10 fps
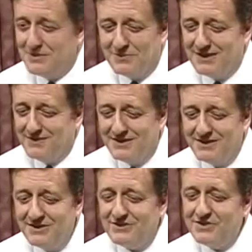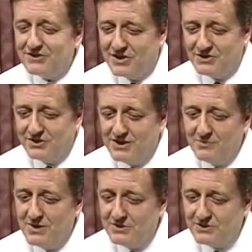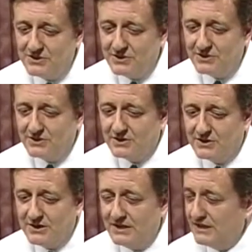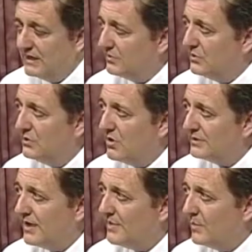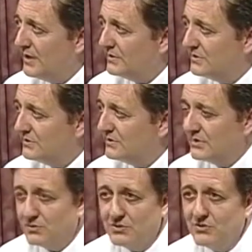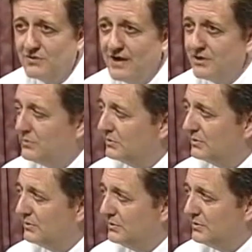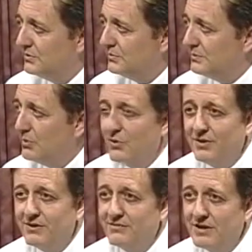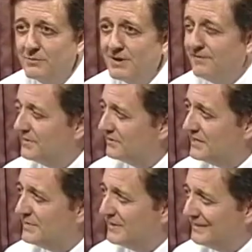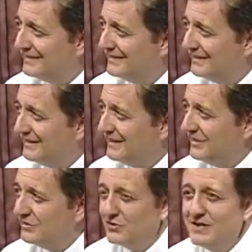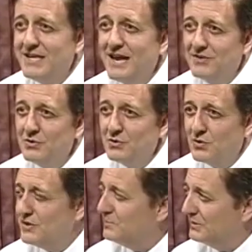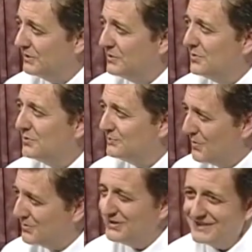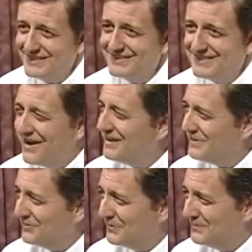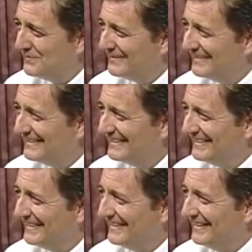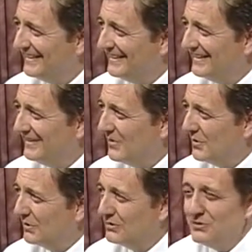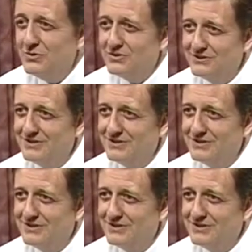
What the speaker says: But even in his discussion, he mentioned that he had 2 longtime waitresses that were too valuable to lose, but both had developed emphysema. So he had no choice but to go smokeless in his dining room or lose